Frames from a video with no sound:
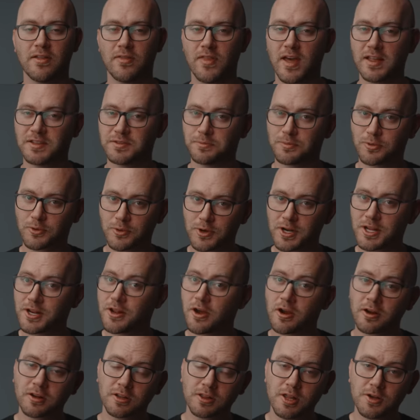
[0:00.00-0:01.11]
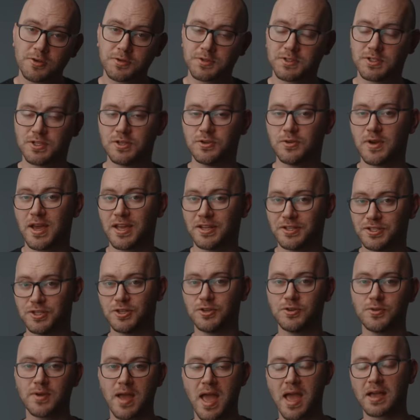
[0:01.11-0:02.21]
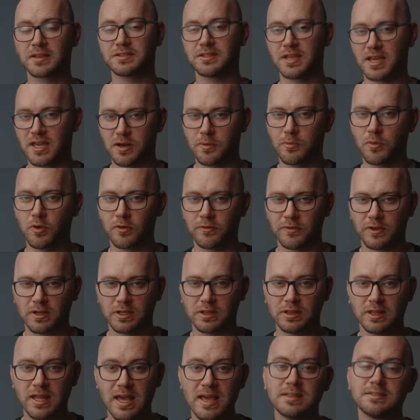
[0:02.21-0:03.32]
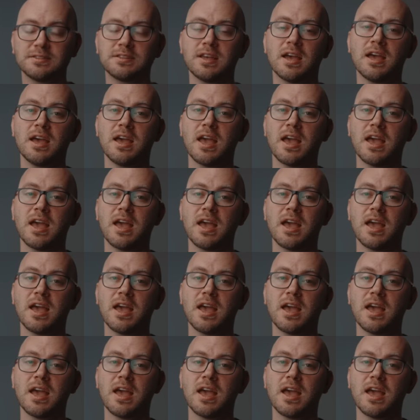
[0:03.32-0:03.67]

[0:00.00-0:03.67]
That's pretty darn close to a 2x anamorphic lens.